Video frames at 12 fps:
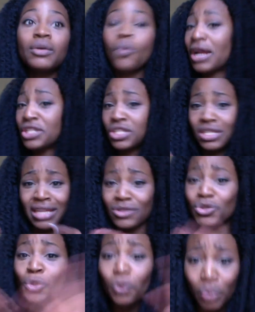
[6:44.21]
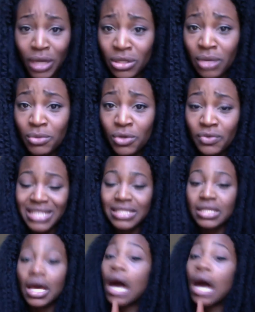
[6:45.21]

Watched like 2 Pixar movies,